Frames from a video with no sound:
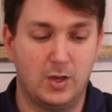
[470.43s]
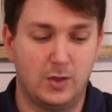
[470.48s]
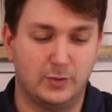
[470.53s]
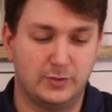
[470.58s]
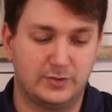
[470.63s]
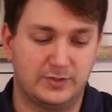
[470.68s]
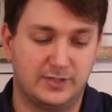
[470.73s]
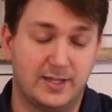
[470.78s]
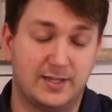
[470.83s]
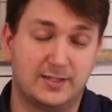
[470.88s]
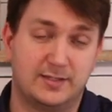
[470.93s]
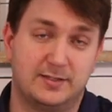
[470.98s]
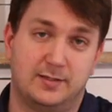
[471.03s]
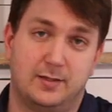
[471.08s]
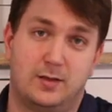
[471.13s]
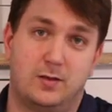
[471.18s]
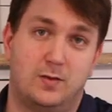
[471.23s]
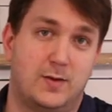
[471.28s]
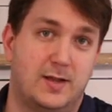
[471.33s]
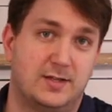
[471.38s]
who says,
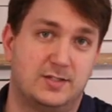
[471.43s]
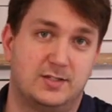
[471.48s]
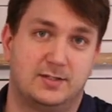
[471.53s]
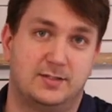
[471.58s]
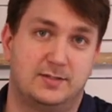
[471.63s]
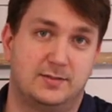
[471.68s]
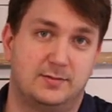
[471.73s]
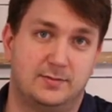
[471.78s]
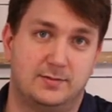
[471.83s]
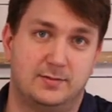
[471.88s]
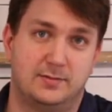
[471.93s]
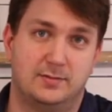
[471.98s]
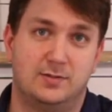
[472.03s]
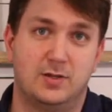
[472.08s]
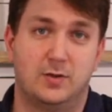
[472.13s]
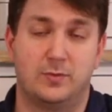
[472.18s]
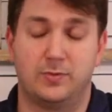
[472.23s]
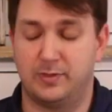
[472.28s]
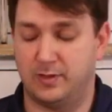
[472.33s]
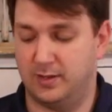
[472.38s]
oh, I just
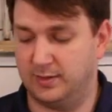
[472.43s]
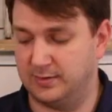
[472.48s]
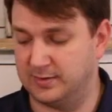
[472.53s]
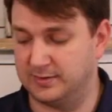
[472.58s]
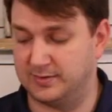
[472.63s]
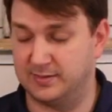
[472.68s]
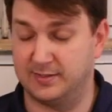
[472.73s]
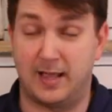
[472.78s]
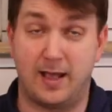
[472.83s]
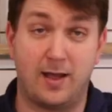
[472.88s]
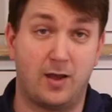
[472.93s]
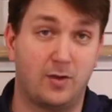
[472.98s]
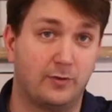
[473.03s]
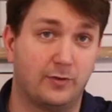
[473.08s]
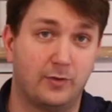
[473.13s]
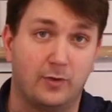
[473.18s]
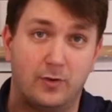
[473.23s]
don't think the sound